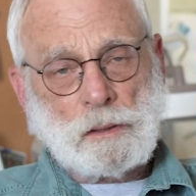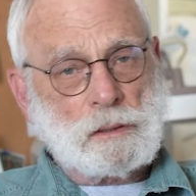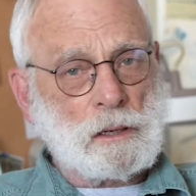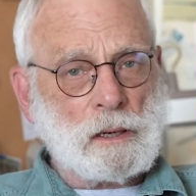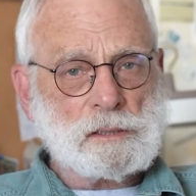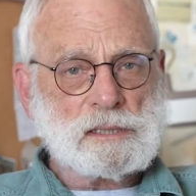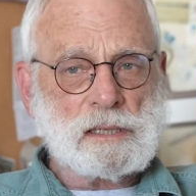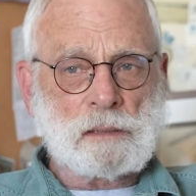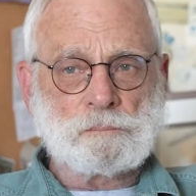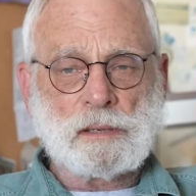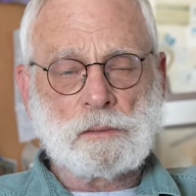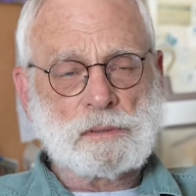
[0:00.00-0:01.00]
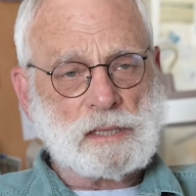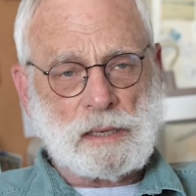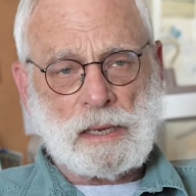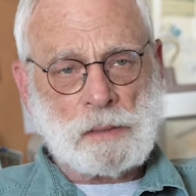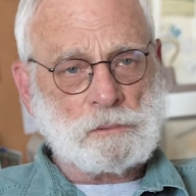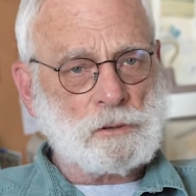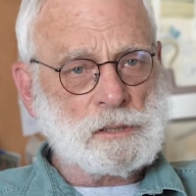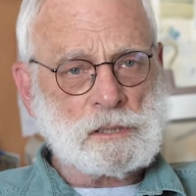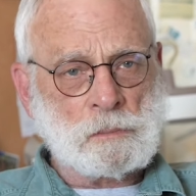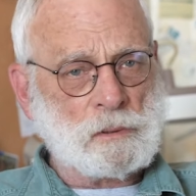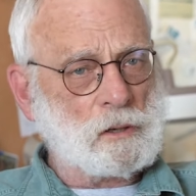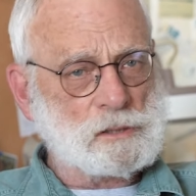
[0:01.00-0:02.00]
The RCMP was at Cape
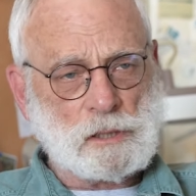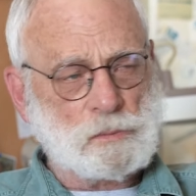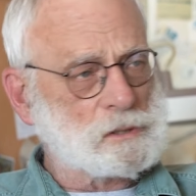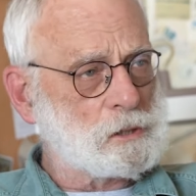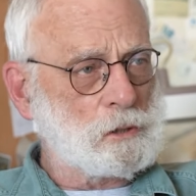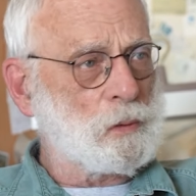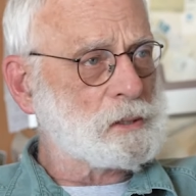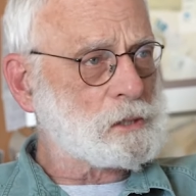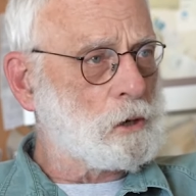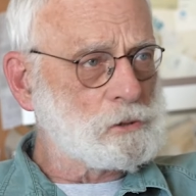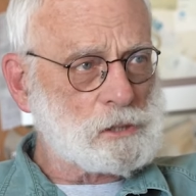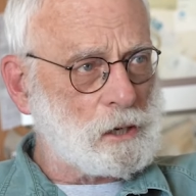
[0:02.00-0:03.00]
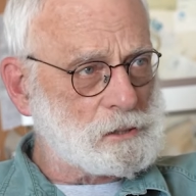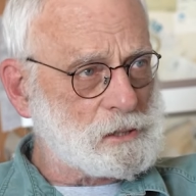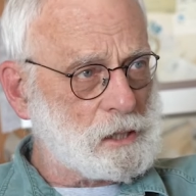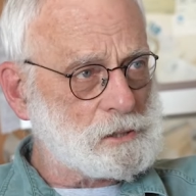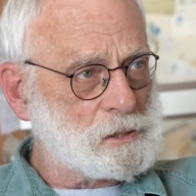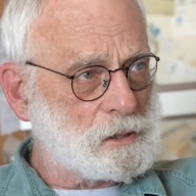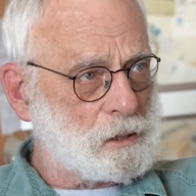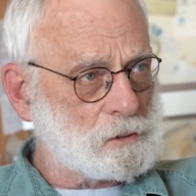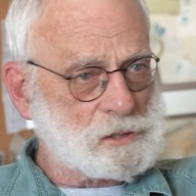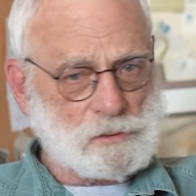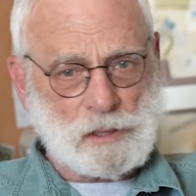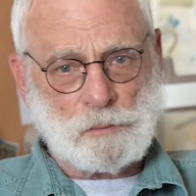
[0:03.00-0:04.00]
Christian because there was a U.S. Coast Guard station there,
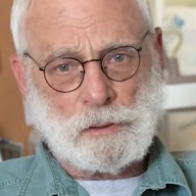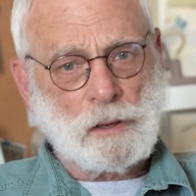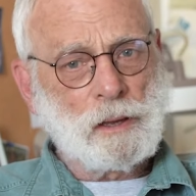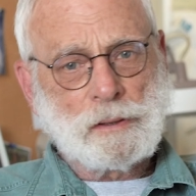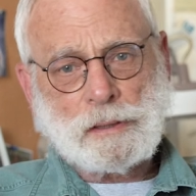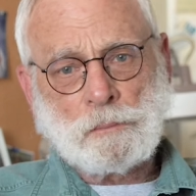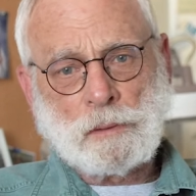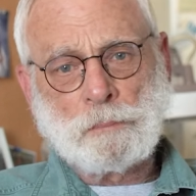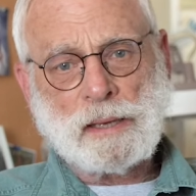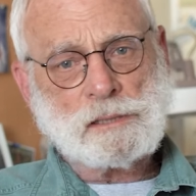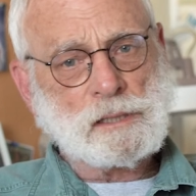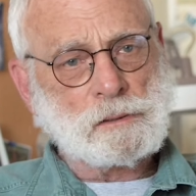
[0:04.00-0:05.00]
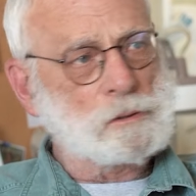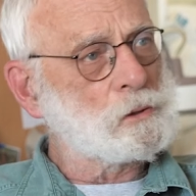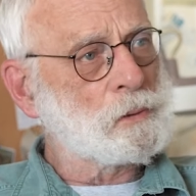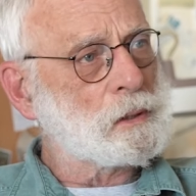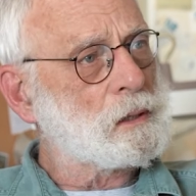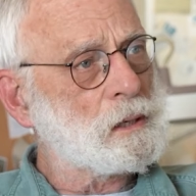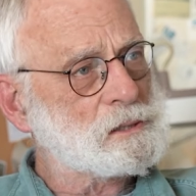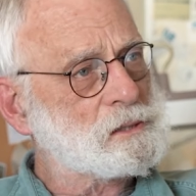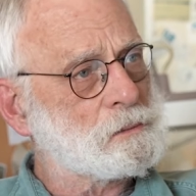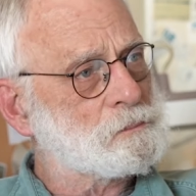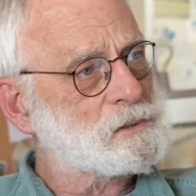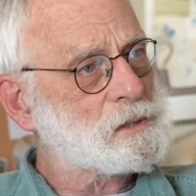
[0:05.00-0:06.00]
so they were they were basically doing
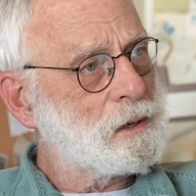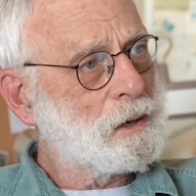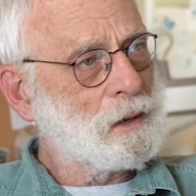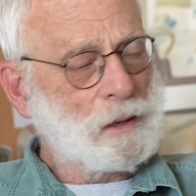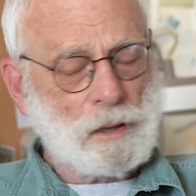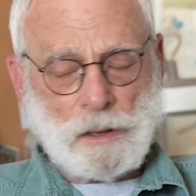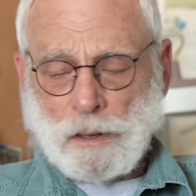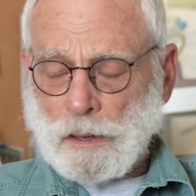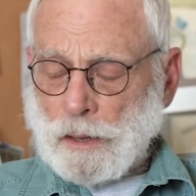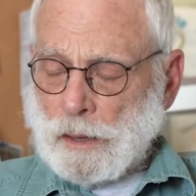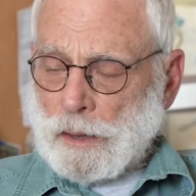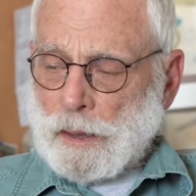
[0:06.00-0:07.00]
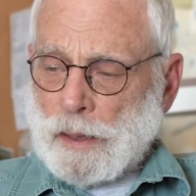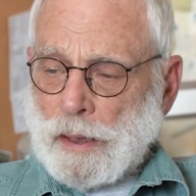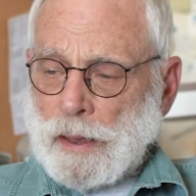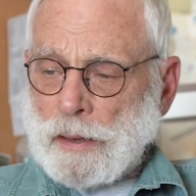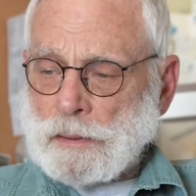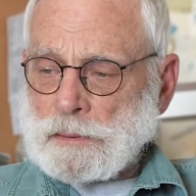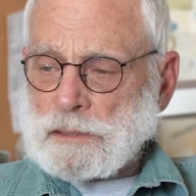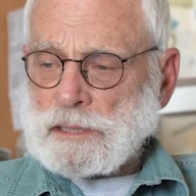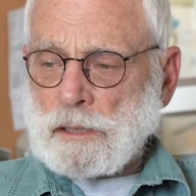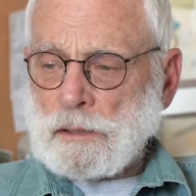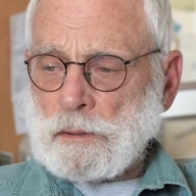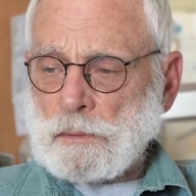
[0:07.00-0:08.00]
customs. And
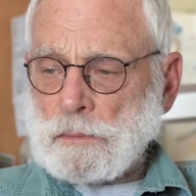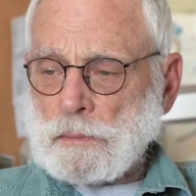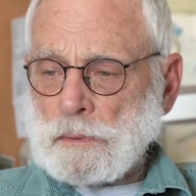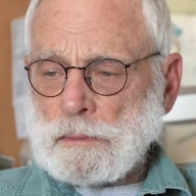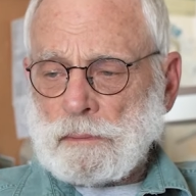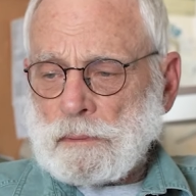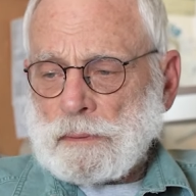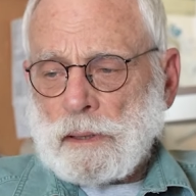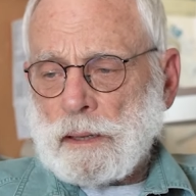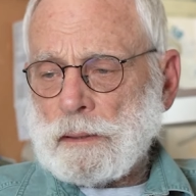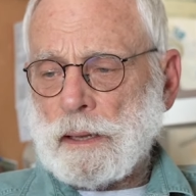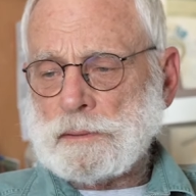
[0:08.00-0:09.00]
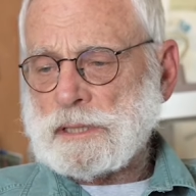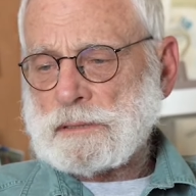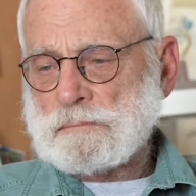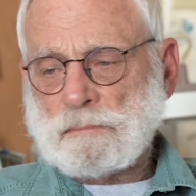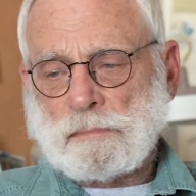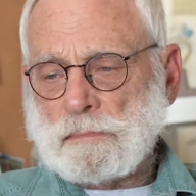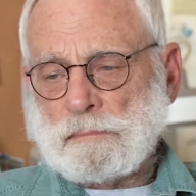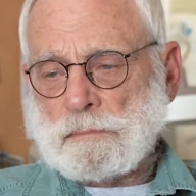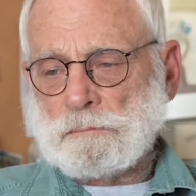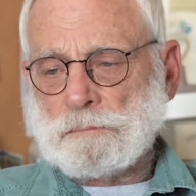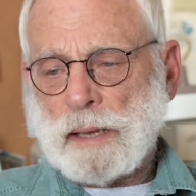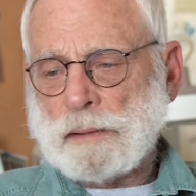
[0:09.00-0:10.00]
so uh, I just
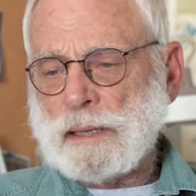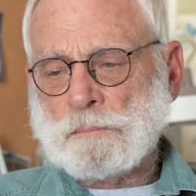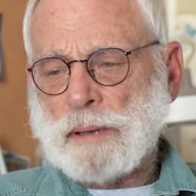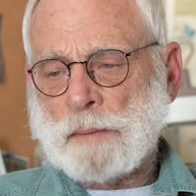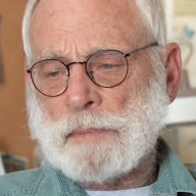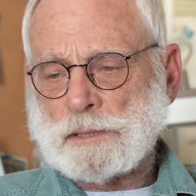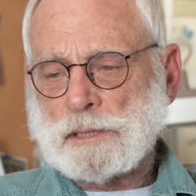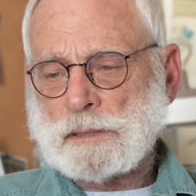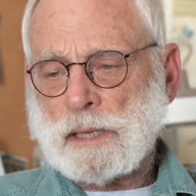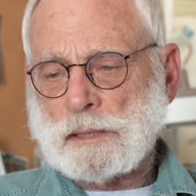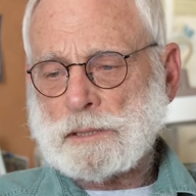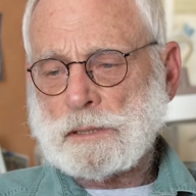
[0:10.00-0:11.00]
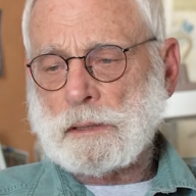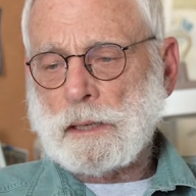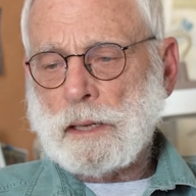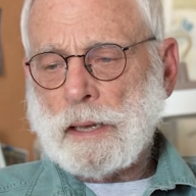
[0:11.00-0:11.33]
pay, didn't pay much attention.